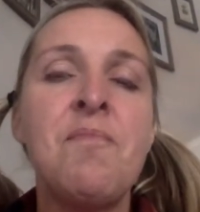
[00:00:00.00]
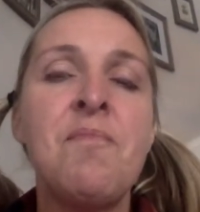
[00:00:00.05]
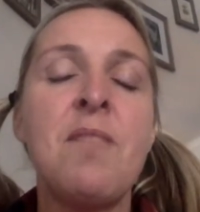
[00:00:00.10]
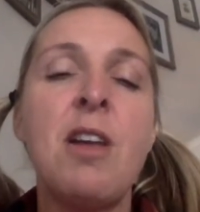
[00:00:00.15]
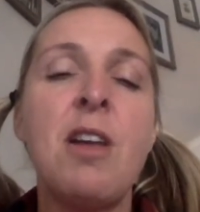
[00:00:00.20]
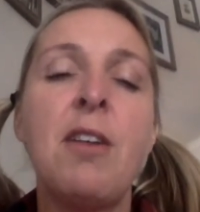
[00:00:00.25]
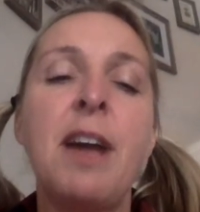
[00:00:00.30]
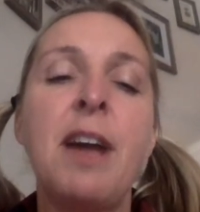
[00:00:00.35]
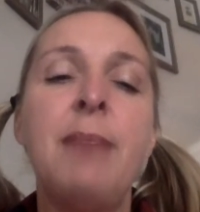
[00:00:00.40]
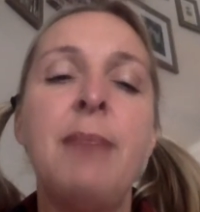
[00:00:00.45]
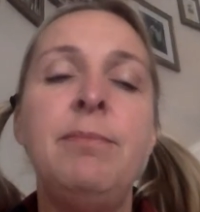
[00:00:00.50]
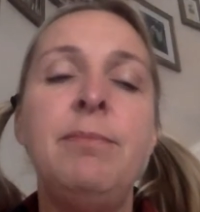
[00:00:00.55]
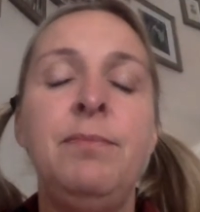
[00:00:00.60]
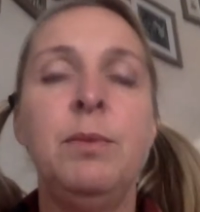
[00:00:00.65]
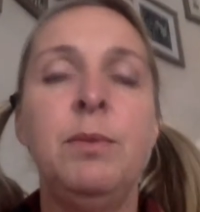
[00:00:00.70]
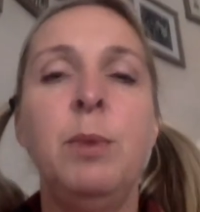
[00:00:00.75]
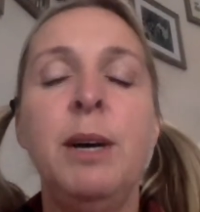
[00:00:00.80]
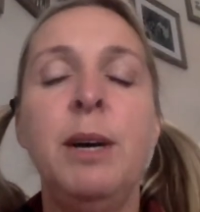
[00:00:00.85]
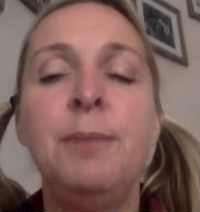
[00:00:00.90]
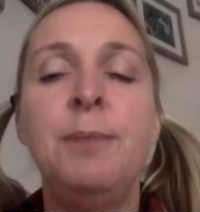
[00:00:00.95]
Okay,
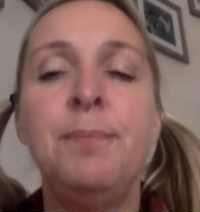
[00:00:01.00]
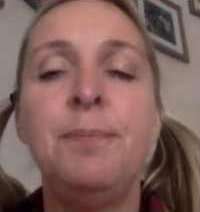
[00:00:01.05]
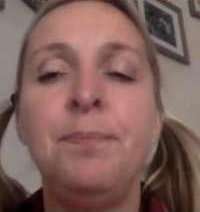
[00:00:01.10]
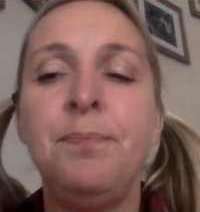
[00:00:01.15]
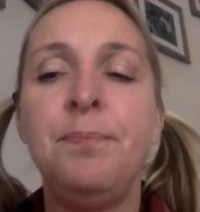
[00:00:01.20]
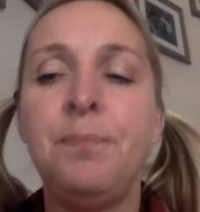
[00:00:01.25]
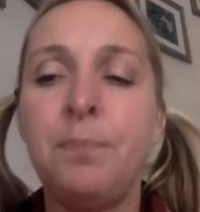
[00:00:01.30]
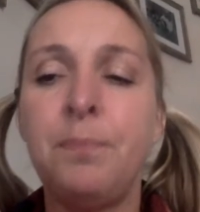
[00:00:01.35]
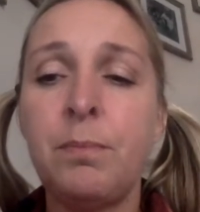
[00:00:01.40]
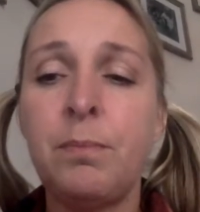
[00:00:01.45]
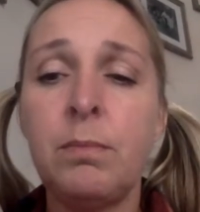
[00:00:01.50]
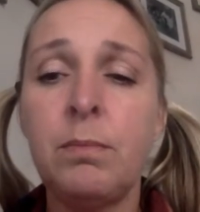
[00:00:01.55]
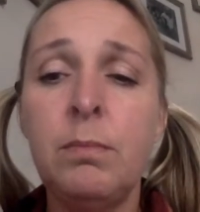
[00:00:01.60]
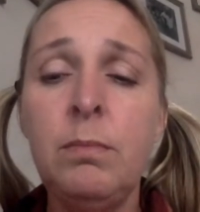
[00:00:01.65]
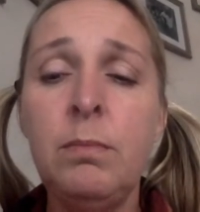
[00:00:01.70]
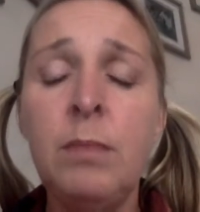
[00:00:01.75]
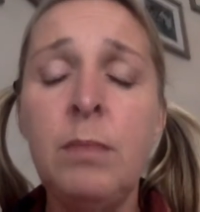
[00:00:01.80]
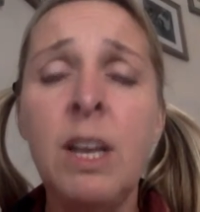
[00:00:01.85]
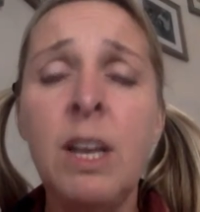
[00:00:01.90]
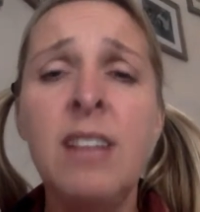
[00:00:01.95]
well,
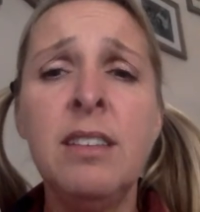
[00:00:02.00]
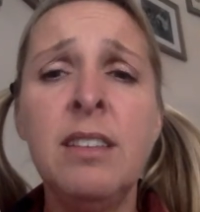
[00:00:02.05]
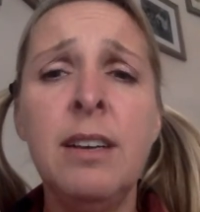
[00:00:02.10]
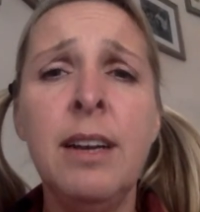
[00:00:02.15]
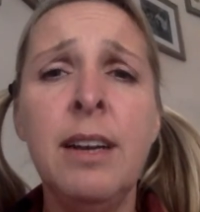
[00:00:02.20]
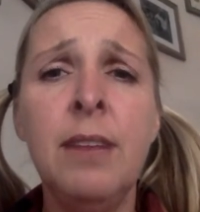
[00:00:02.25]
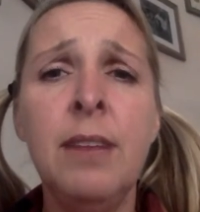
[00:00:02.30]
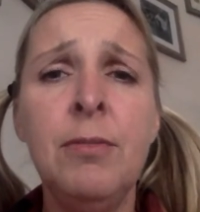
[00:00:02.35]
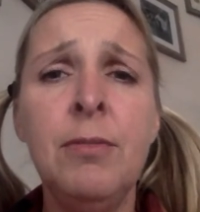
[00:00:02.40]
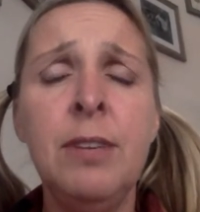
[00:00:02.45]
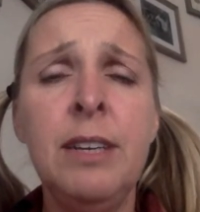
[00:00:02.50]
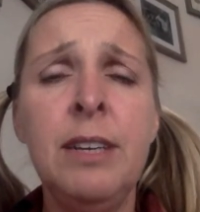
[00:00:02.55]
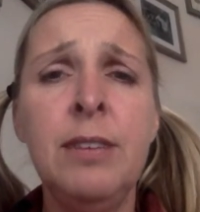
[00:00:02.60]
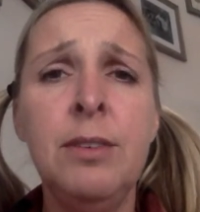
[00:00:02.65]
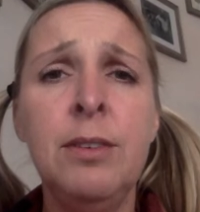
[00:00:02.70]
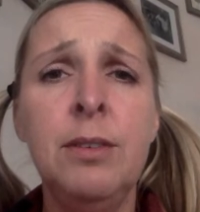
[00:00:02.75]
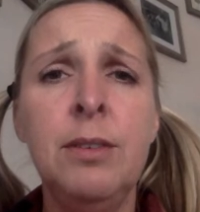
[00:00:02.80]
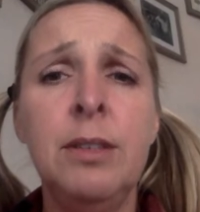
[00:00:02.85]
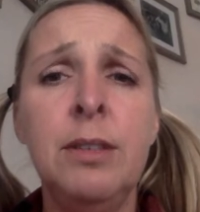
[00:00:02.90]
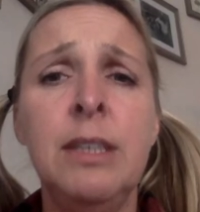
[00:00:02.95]
that's all I got for
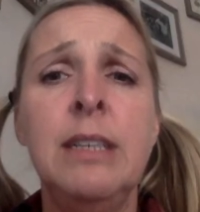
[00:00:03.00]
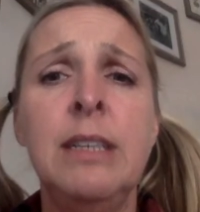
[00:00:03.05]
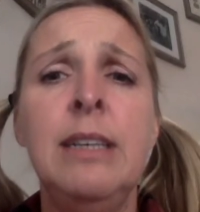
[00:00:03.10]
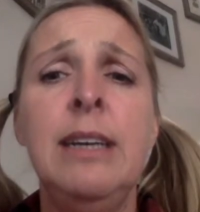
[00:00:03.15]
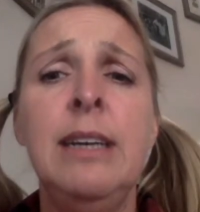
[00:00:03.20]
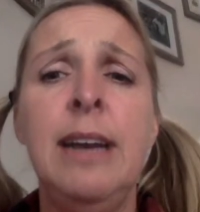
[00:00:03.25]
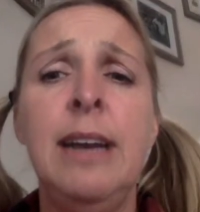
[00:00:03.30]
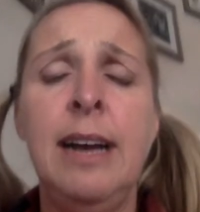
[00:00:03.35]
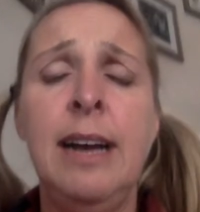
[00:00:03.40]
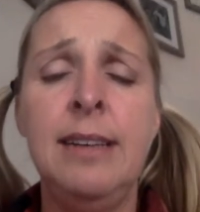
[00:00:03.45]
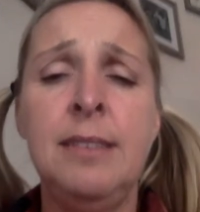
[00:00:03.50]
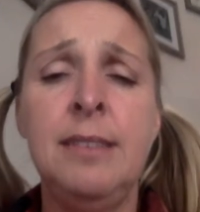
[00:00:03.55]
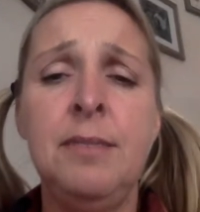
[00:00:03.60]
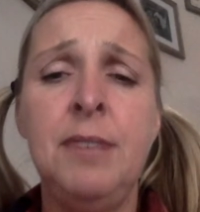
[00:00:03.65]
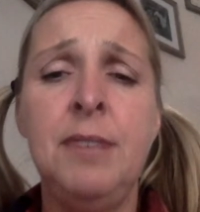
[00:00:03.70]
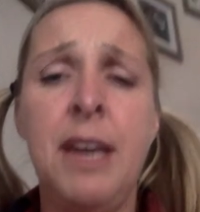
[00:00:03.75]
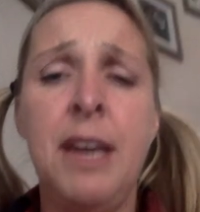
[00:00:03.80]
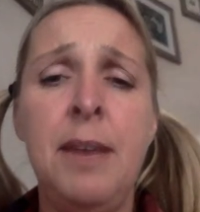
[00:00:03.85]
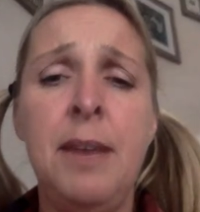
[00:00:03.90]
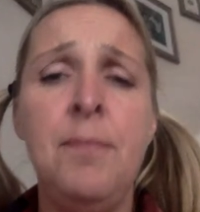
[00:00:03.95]
you as of
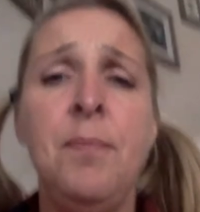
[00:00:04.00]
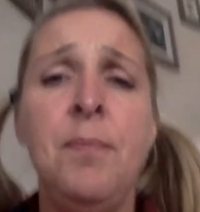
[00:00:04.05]
yet.